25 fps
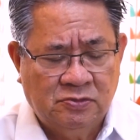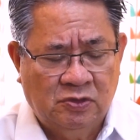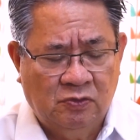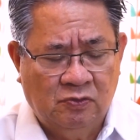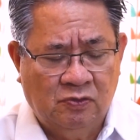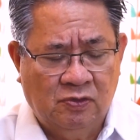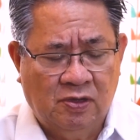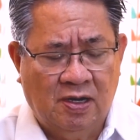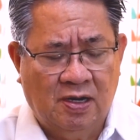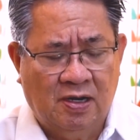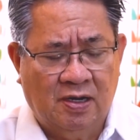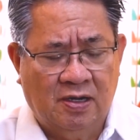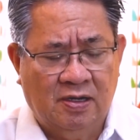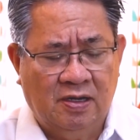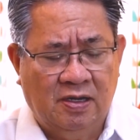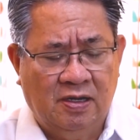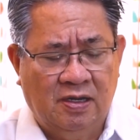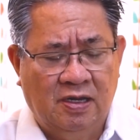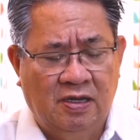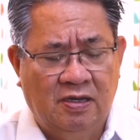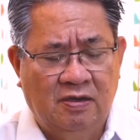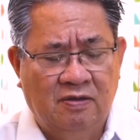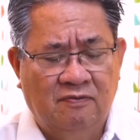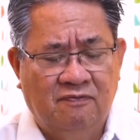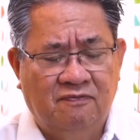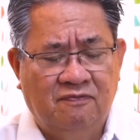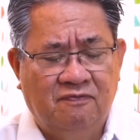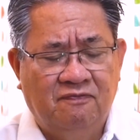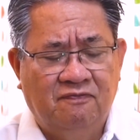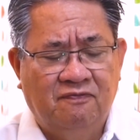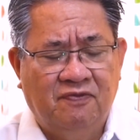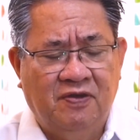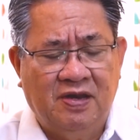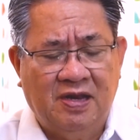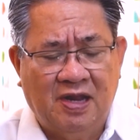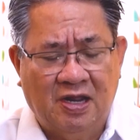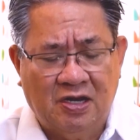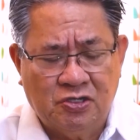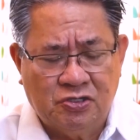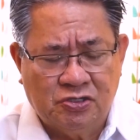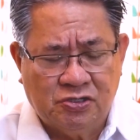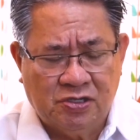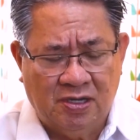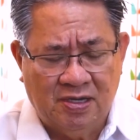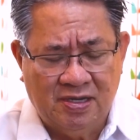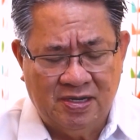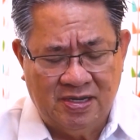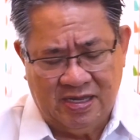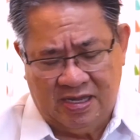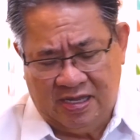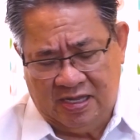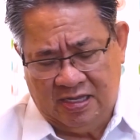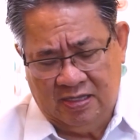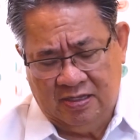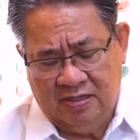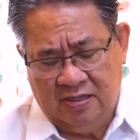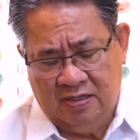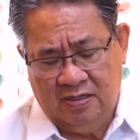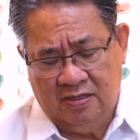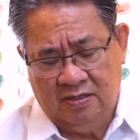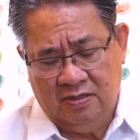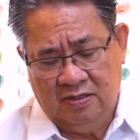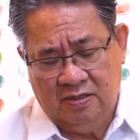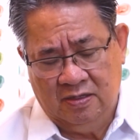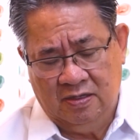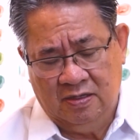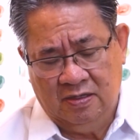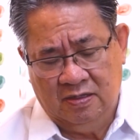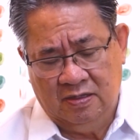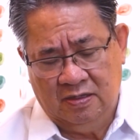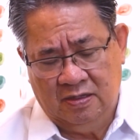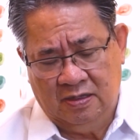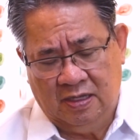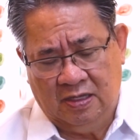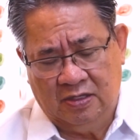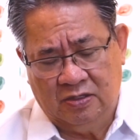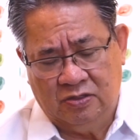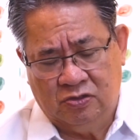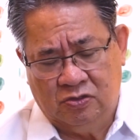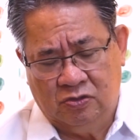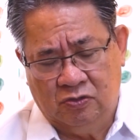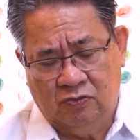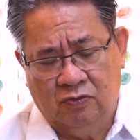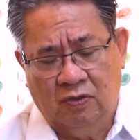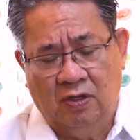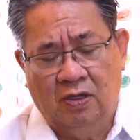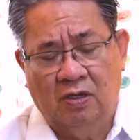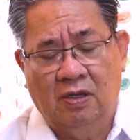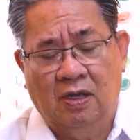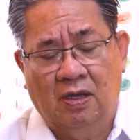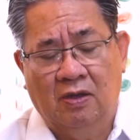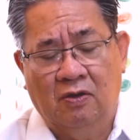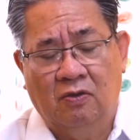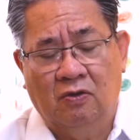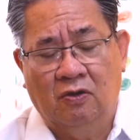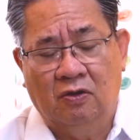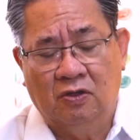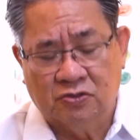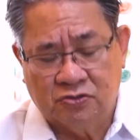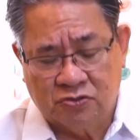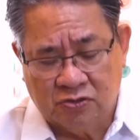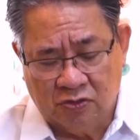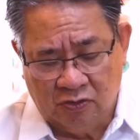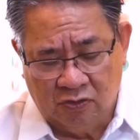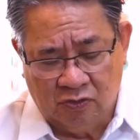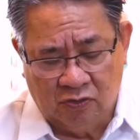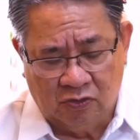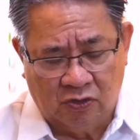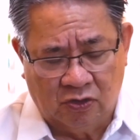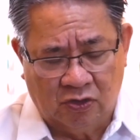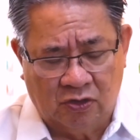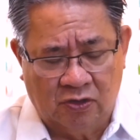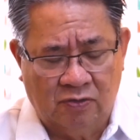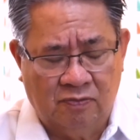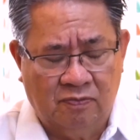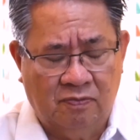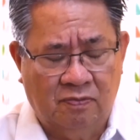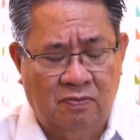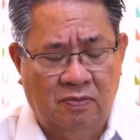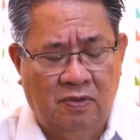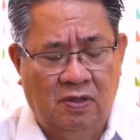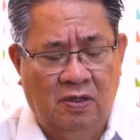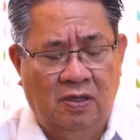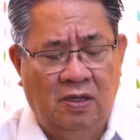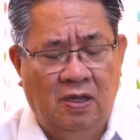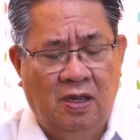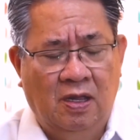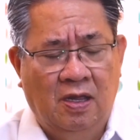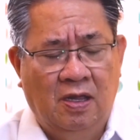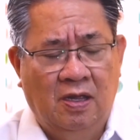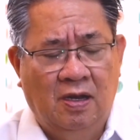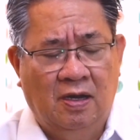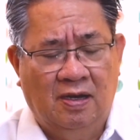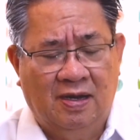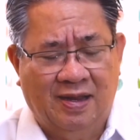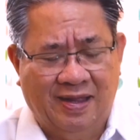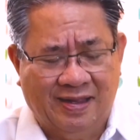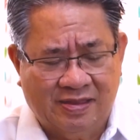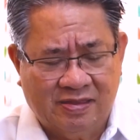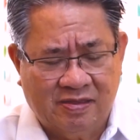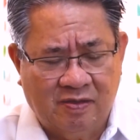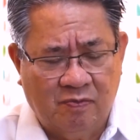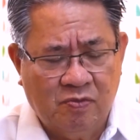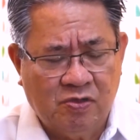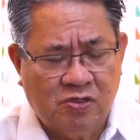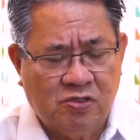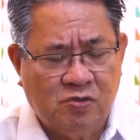who are in financial need, that you will also, Lord, let them